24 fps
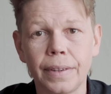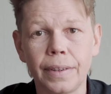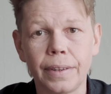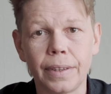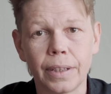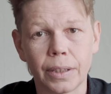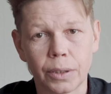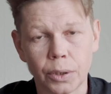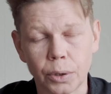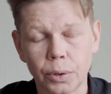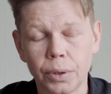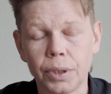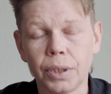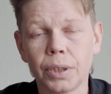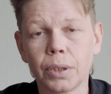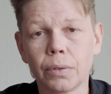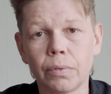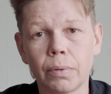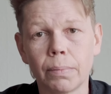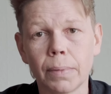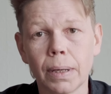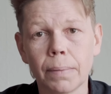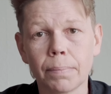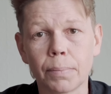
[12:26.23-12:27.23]
that you need to
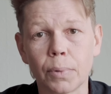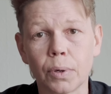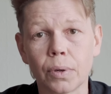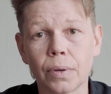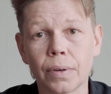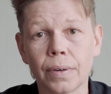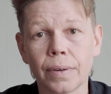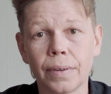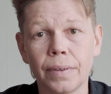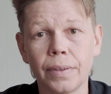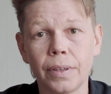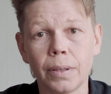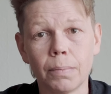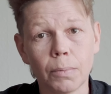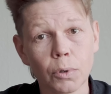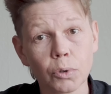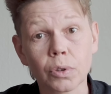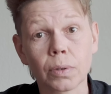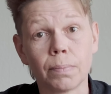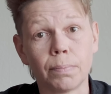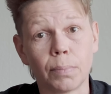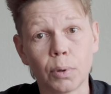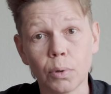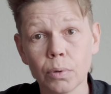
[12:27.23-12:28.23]
remember. The
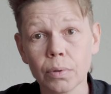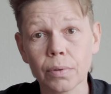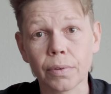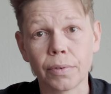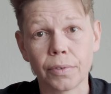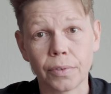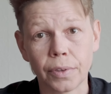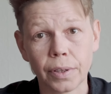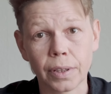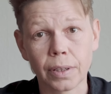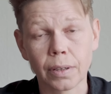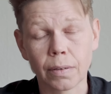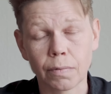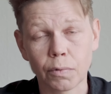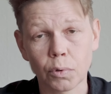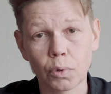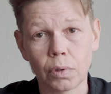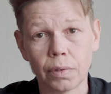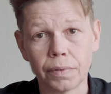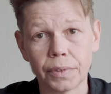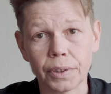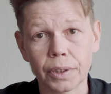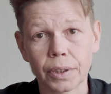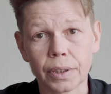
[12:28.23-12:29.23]
most important thing of
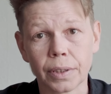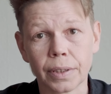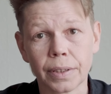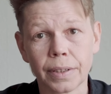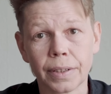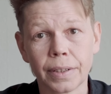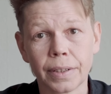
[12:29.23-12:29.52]
all of it.